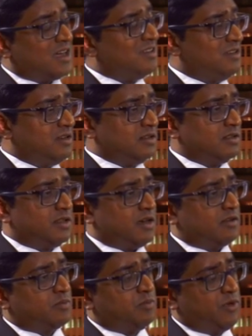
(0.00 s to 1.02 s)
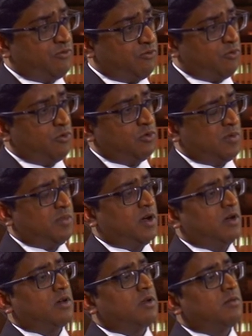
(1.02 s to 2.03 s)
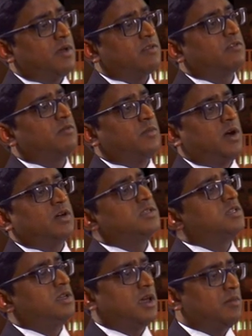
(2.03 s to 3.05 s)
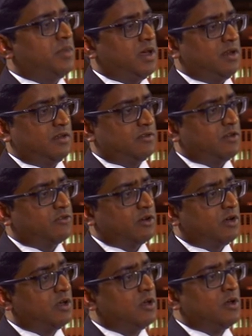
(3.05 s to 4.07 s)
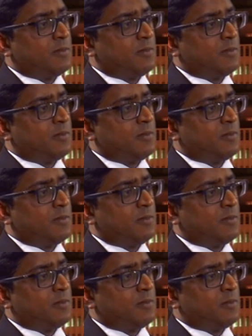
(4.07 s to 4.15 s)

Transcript: ideal that before you embark on a massive marketing campaign, etc.,